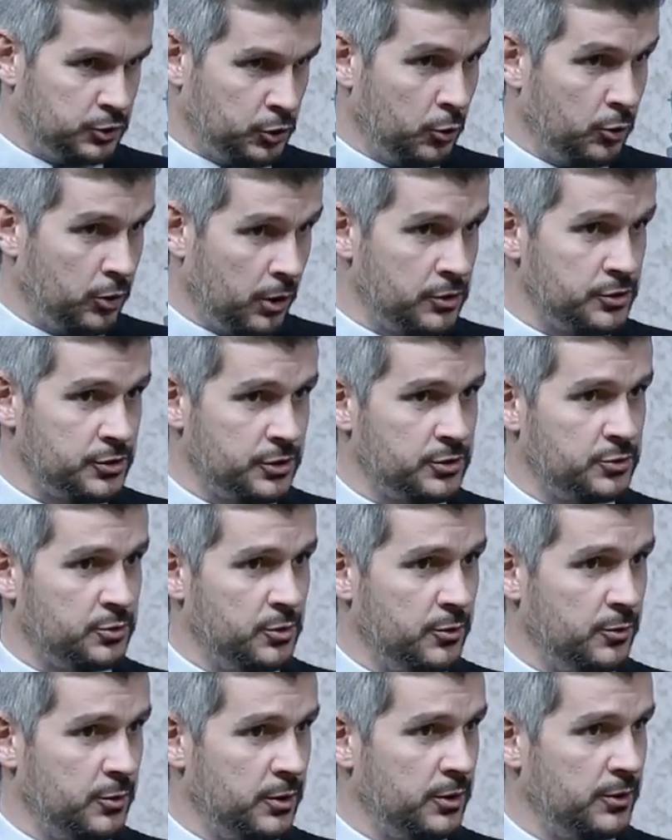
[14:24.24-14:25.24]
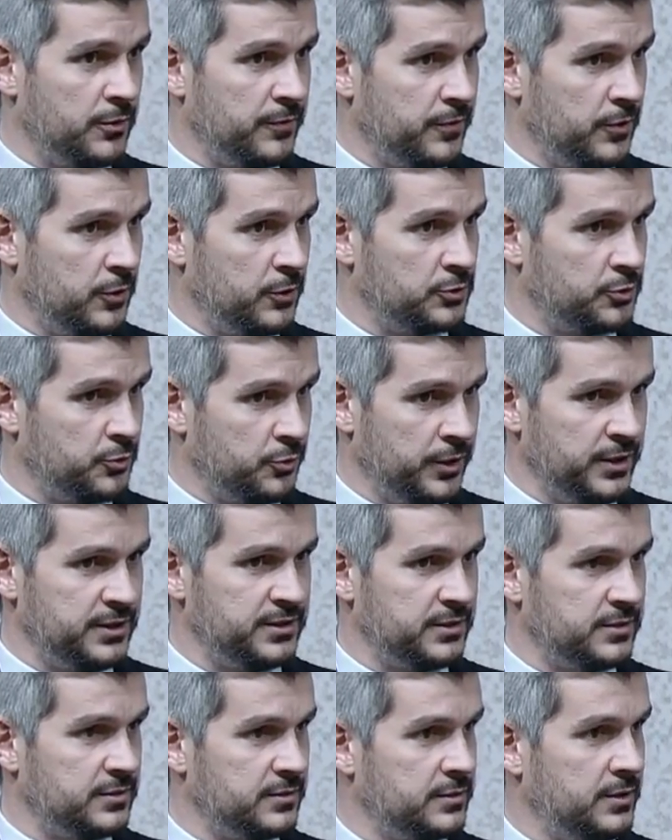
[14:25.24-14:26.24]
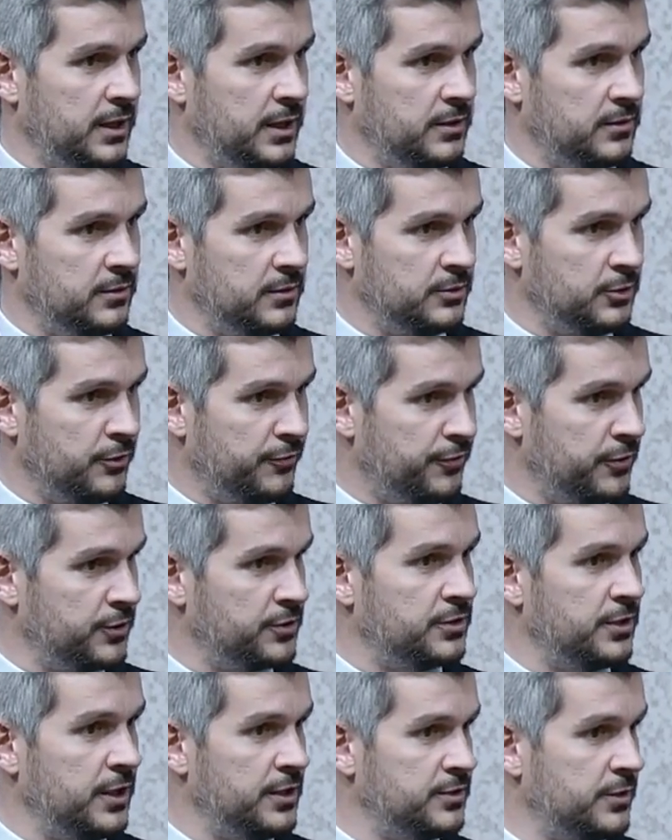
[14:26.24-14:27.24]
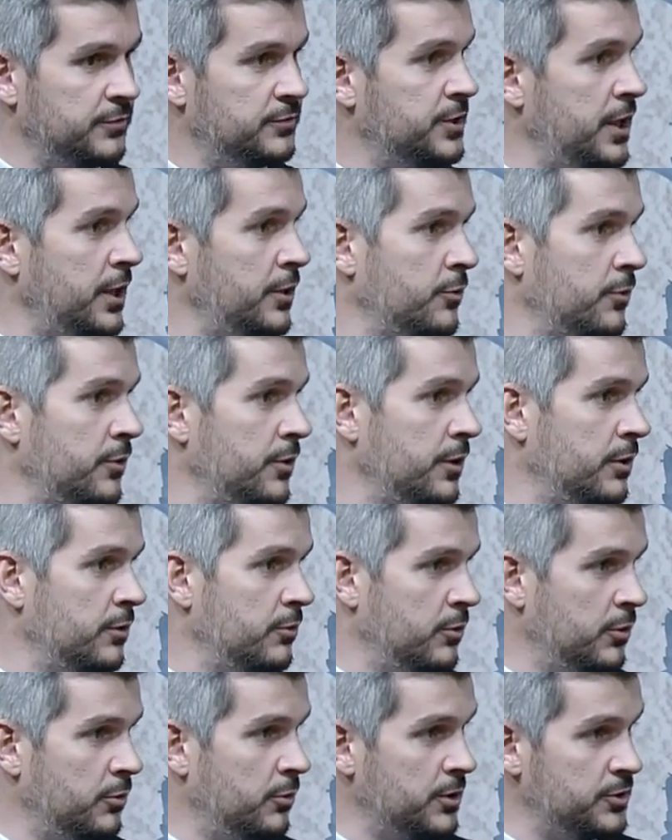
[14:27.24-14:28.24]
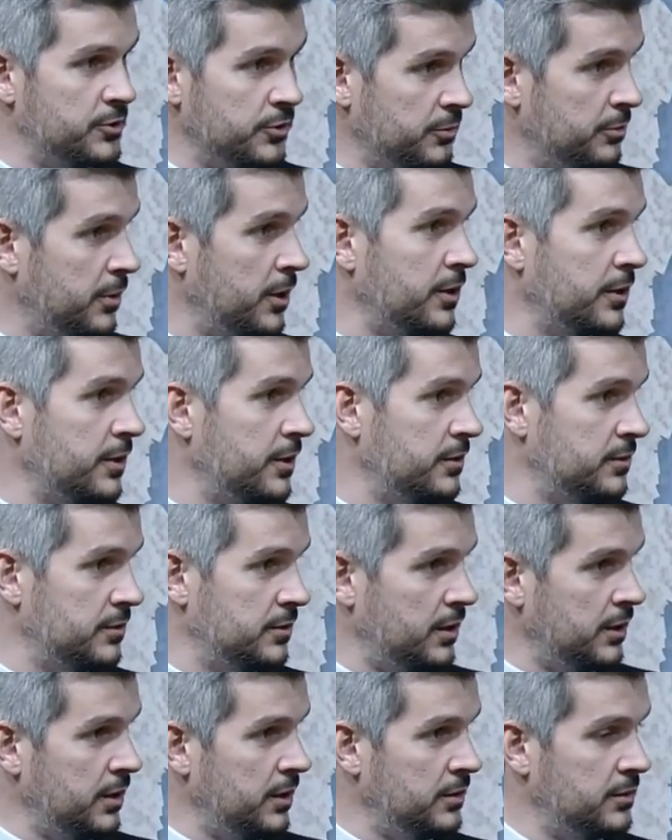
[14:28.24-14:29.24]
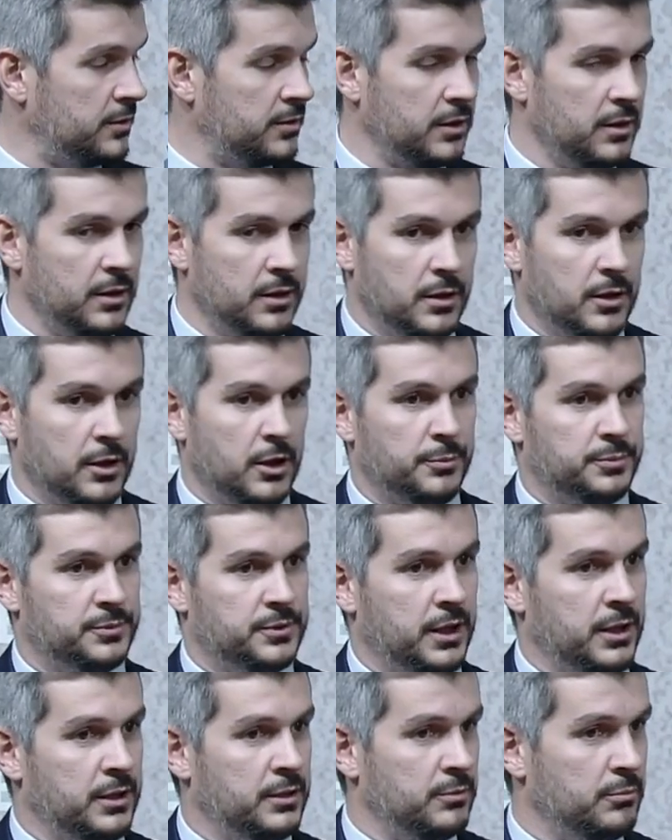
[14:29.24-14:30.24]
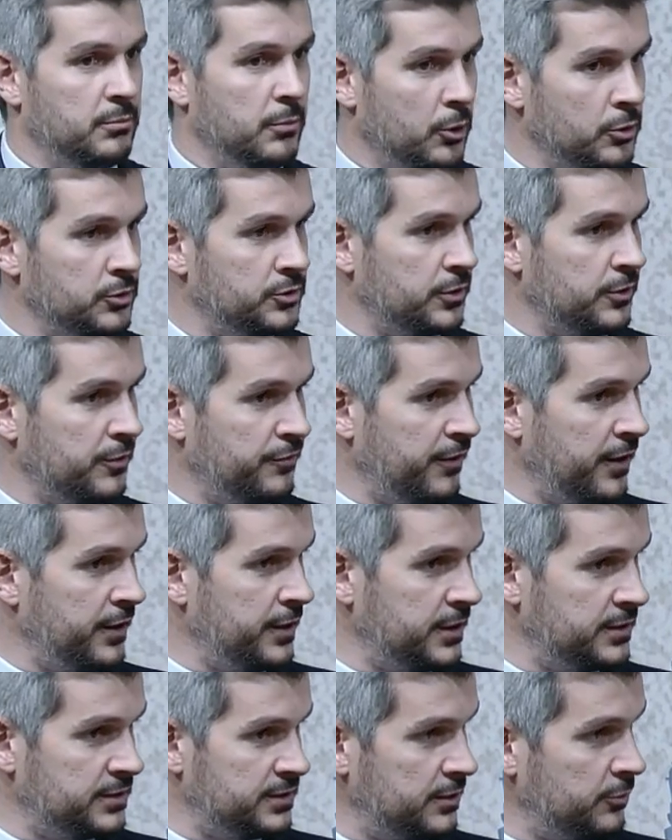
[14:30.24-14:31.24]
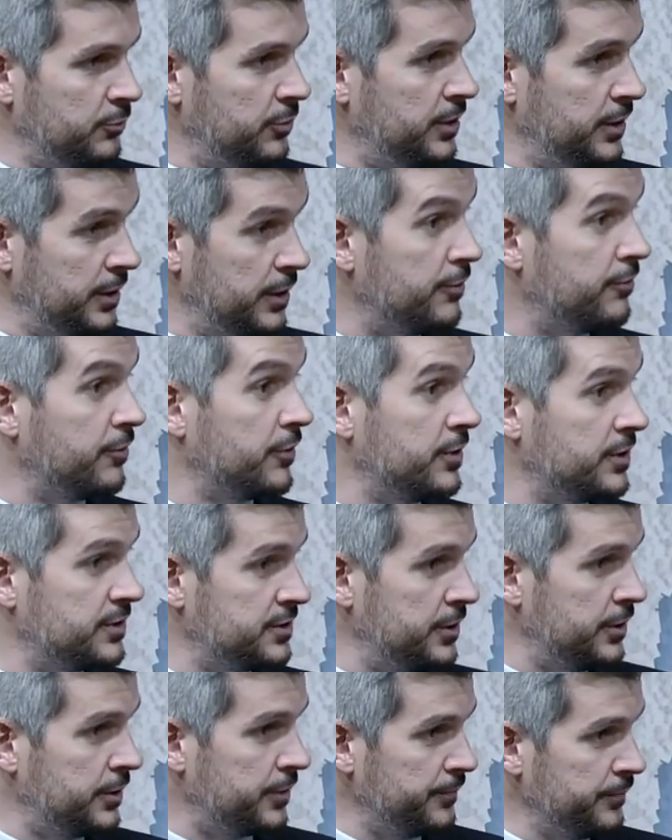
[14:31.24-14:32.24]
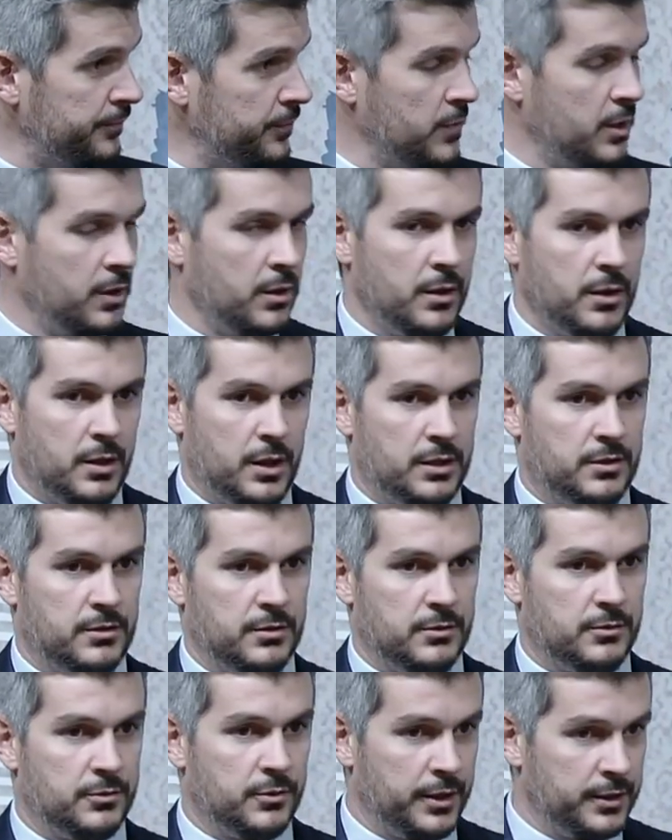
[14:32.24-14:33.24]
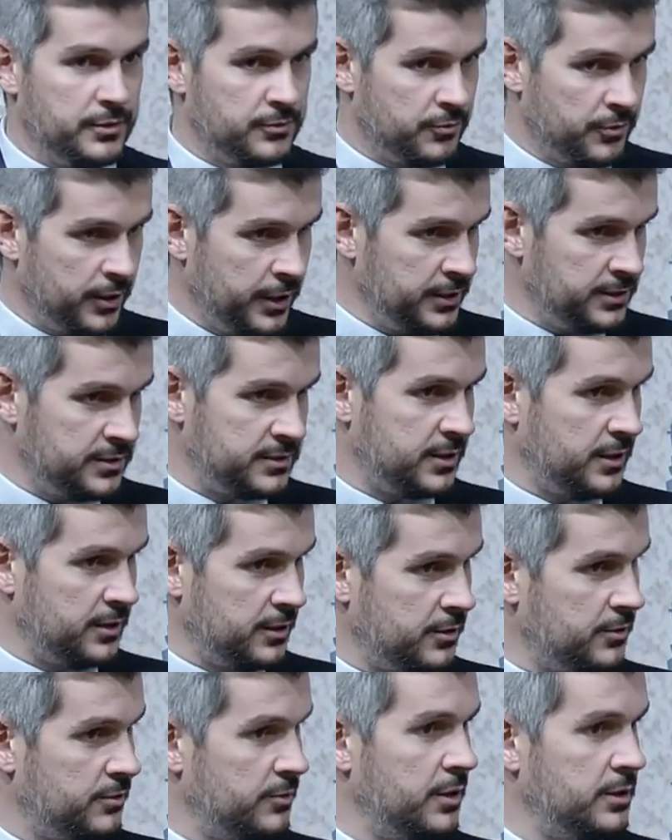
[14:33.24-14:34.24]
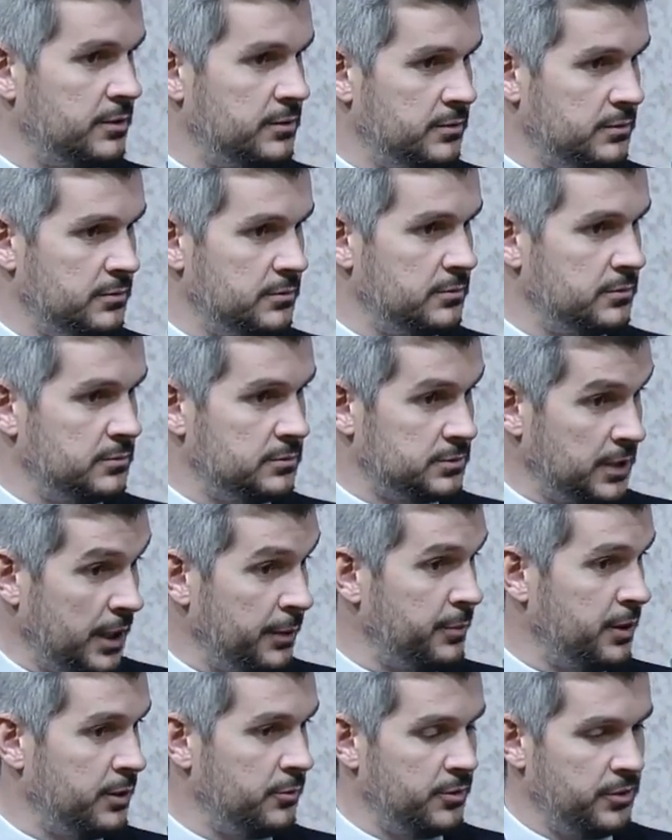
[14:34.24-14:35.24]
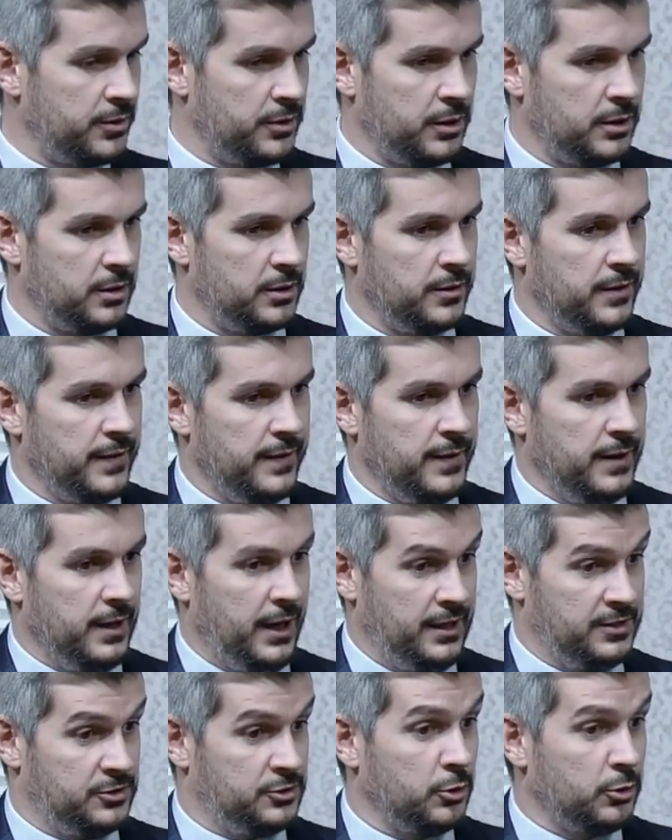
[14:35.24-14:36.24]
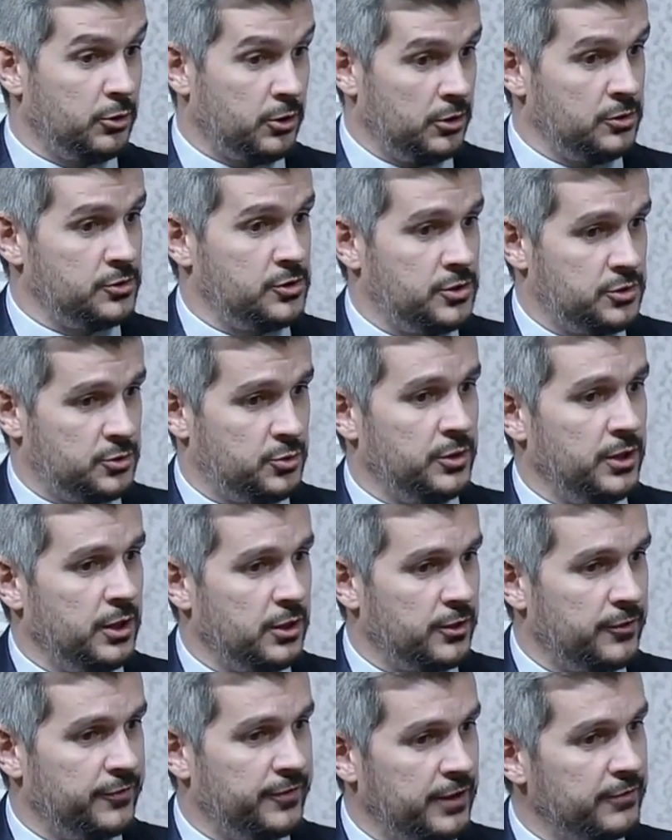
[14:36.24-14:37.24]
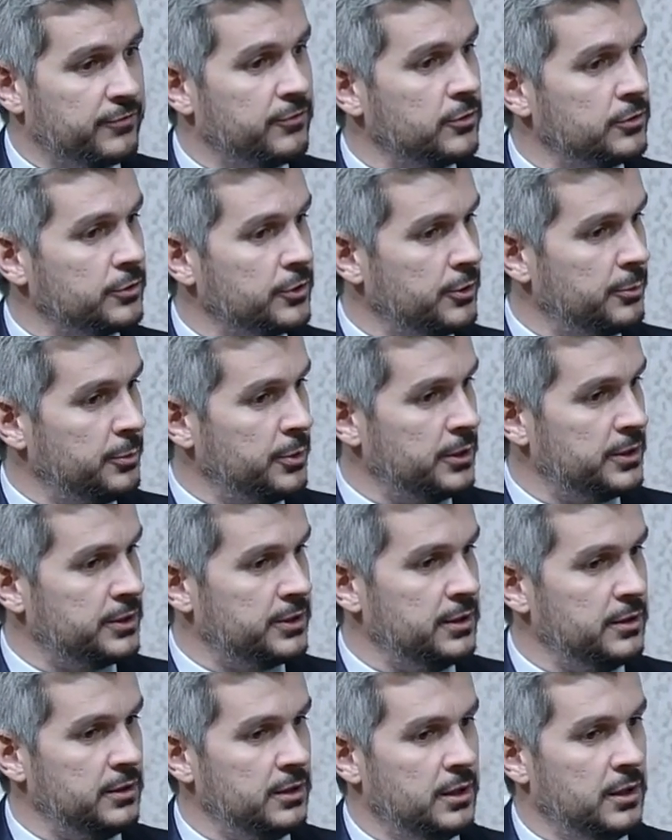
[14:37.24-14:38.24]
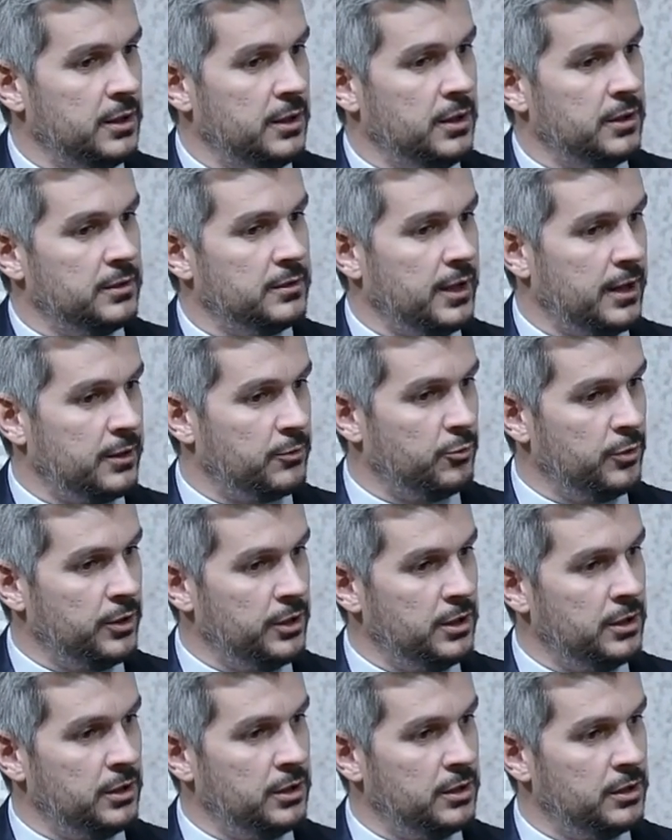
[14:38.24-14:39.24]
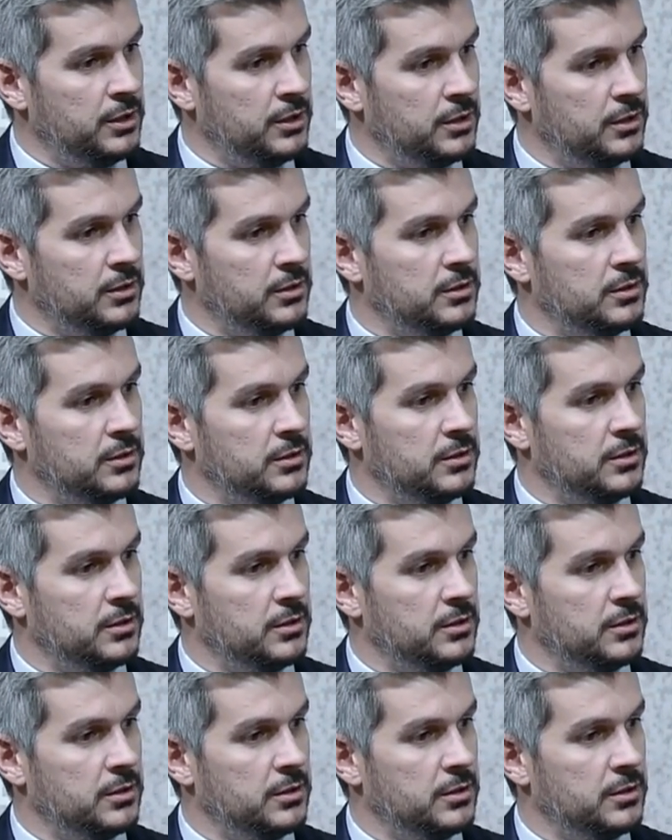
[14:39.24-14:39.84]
So conscious we were of those risks that in the first days of January, we went to the market and obtained most of the financing we needed for this year at great rates and at great timing, we think. And so conscious we are of that vulnerability that we